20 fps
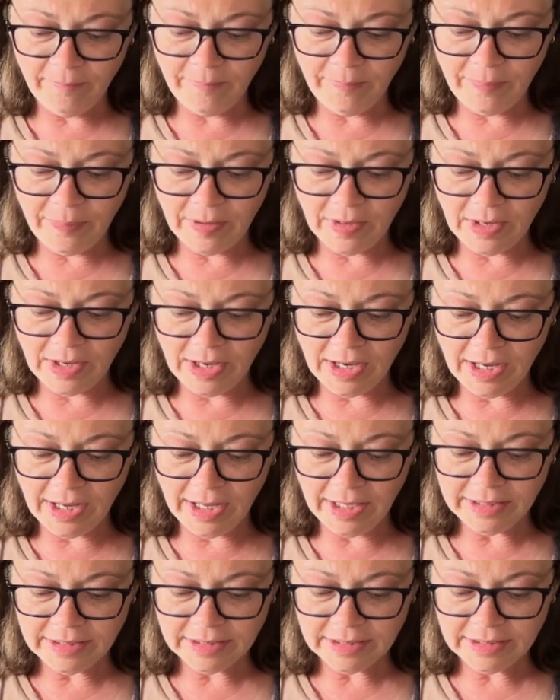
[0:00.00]

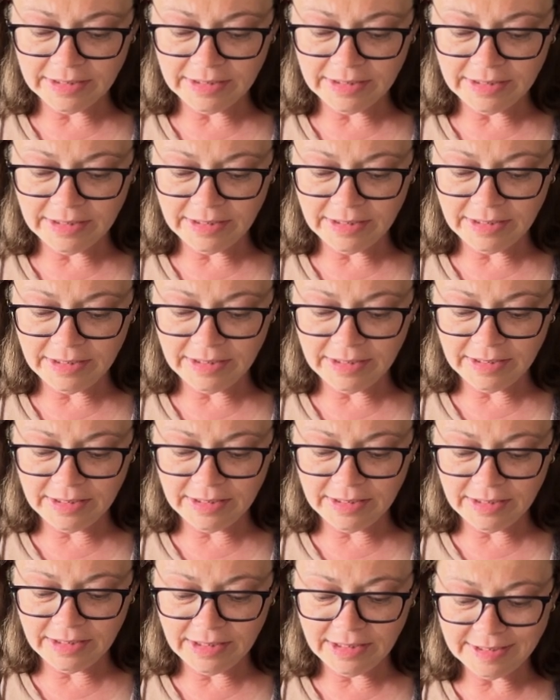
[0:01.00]
But
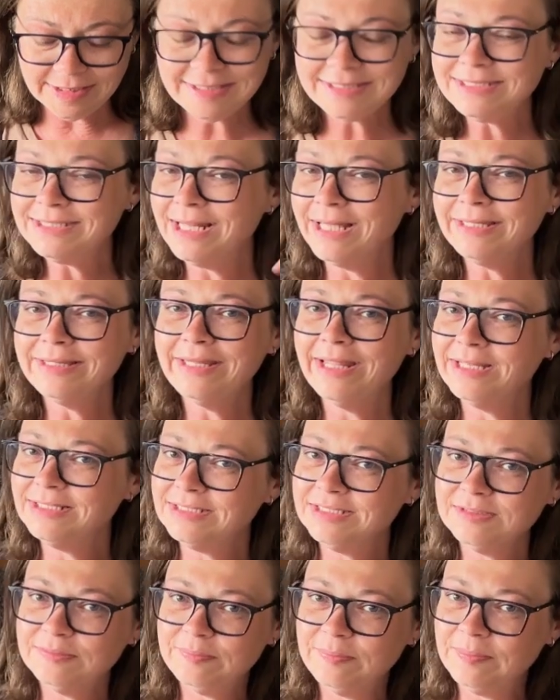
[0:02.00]
it's not that
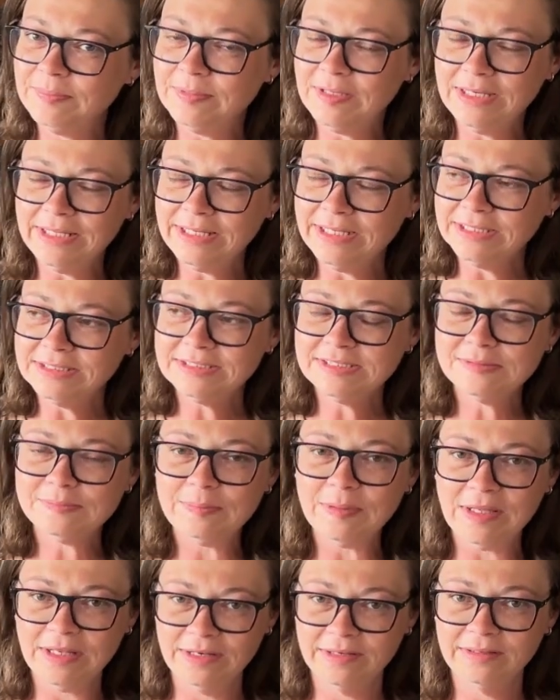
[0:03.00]
little
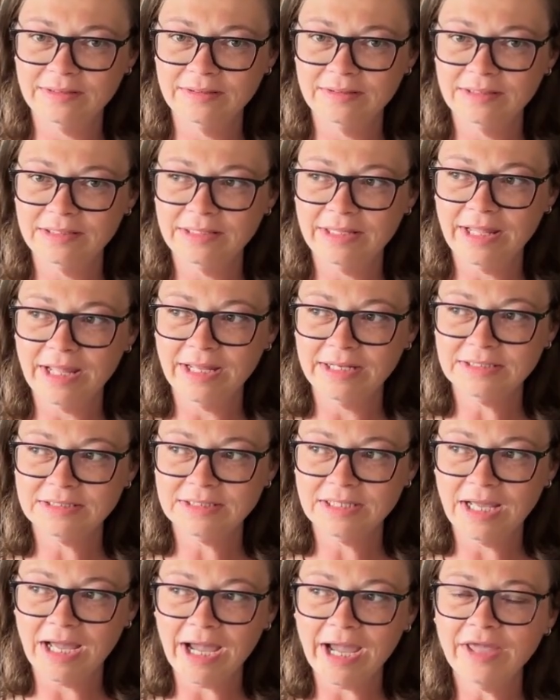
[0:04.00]
spin that
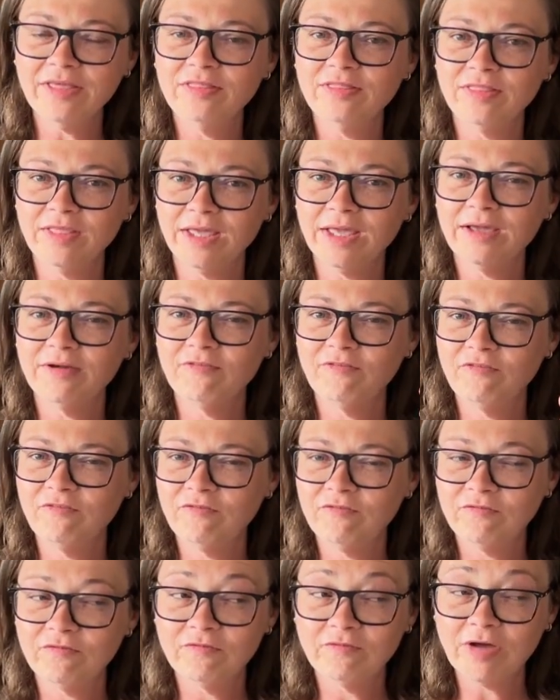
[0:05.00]
I think,
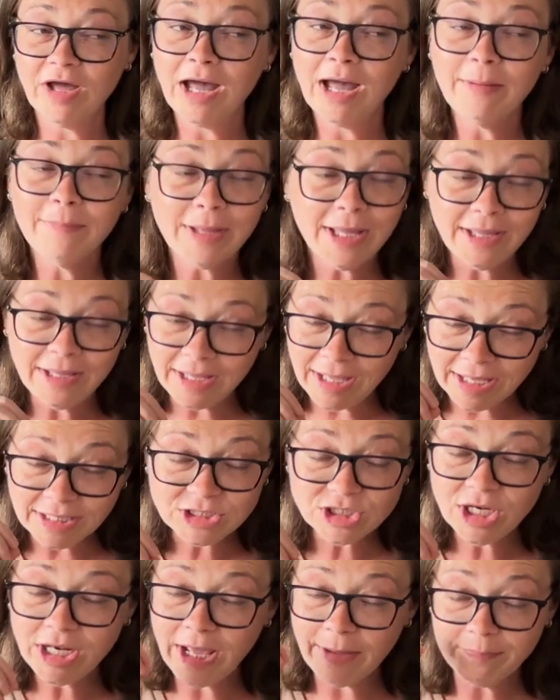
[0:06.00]

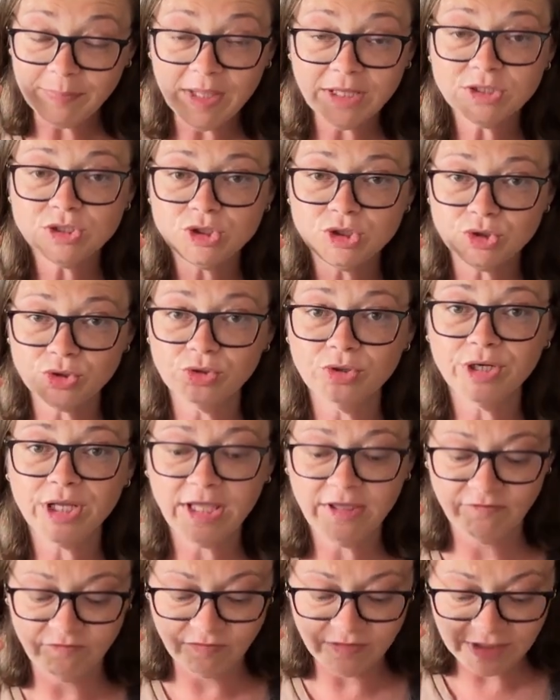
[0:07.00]
actually, I'm not sure
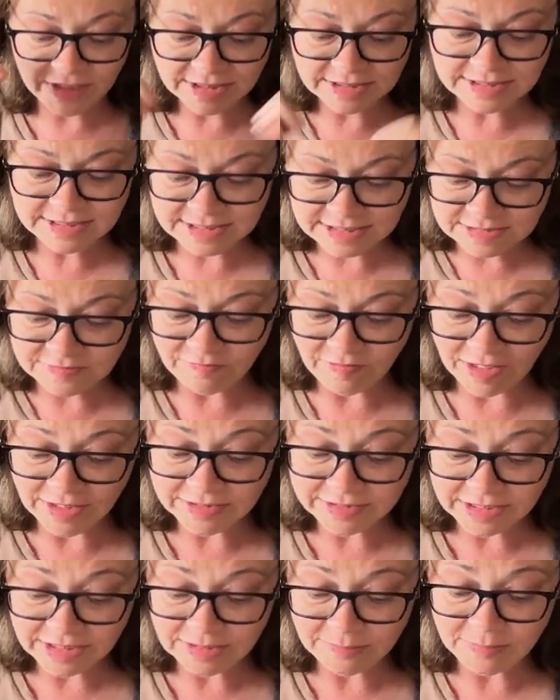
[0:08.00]
if this is
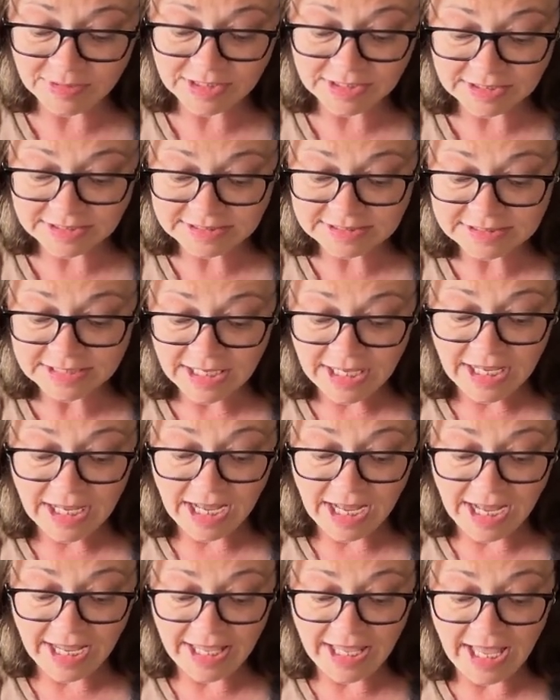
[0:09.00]
felted because
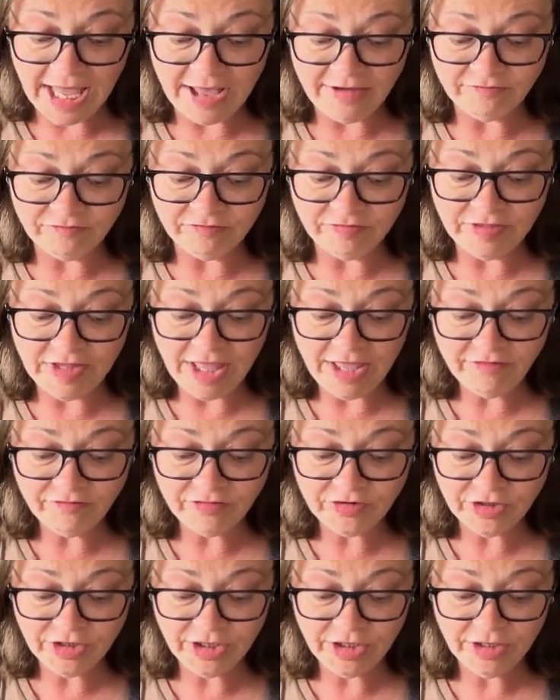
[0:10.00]
I have
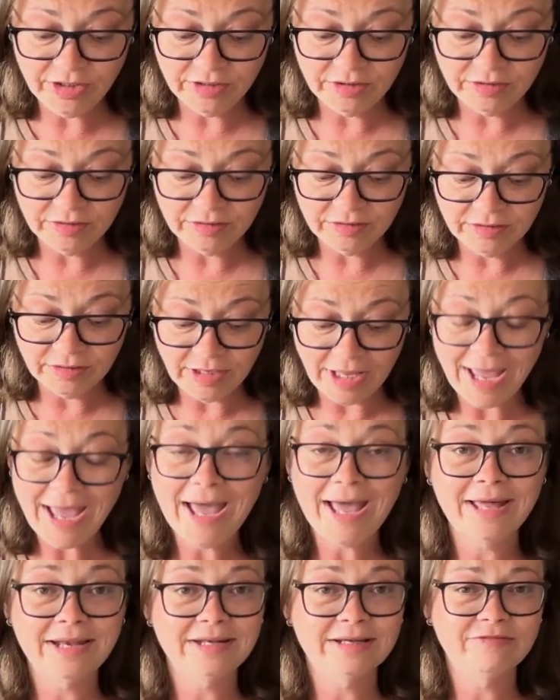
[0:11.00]
never
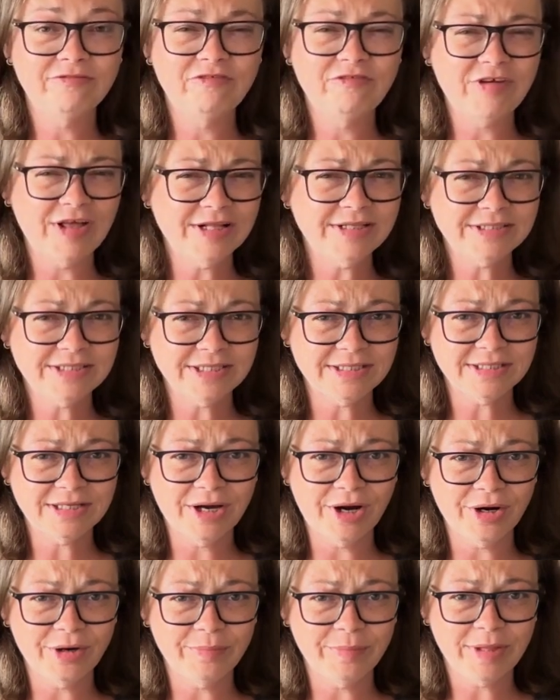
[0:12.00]
had a felted
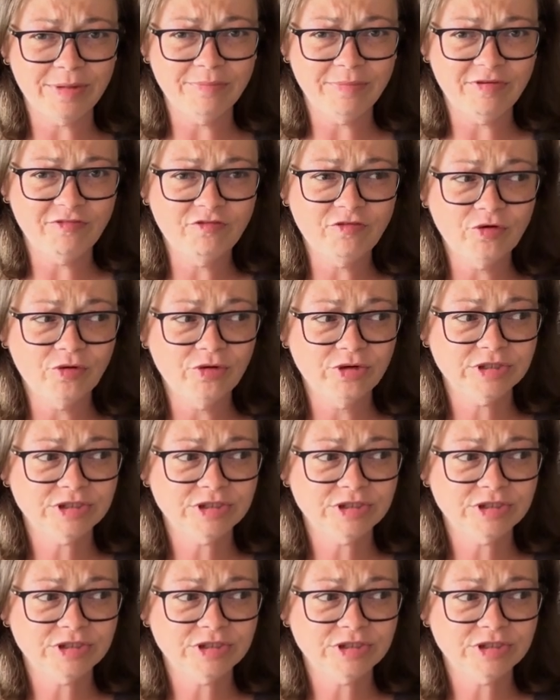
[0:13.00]
garment before.